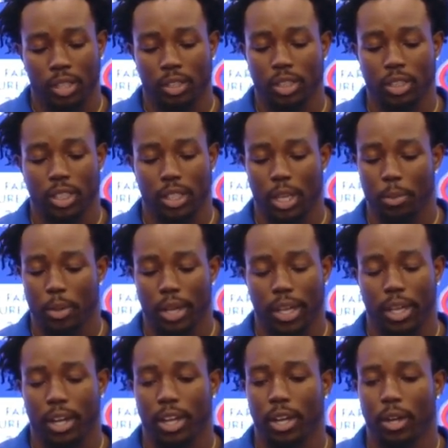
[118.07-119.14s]
just keep your
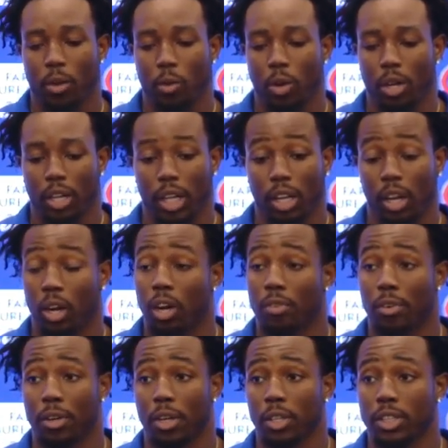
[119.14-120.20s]
head down and work and learn
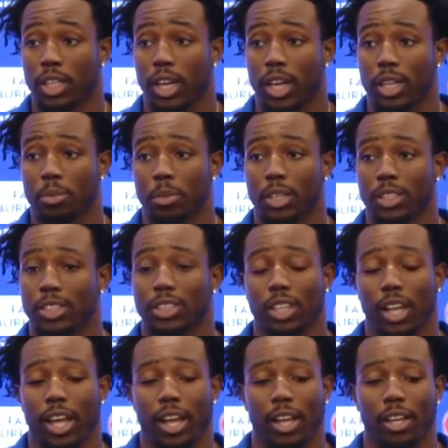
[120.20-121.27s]
from those guys because there's a
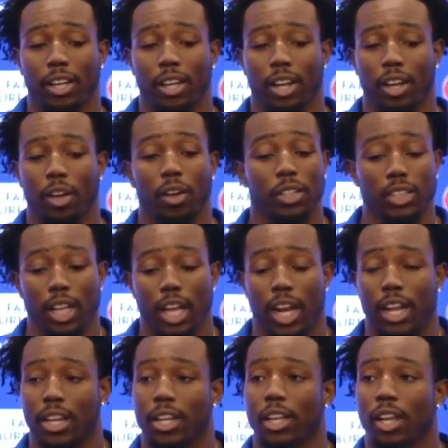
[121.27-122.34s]
lot
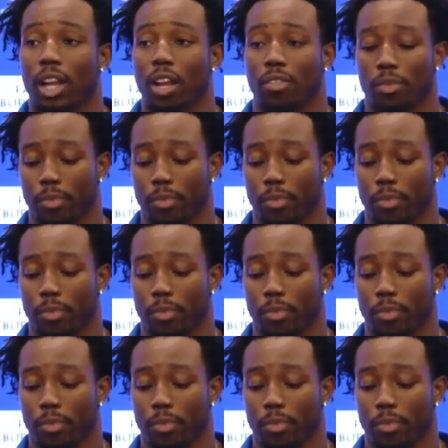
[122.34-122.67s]
I did learn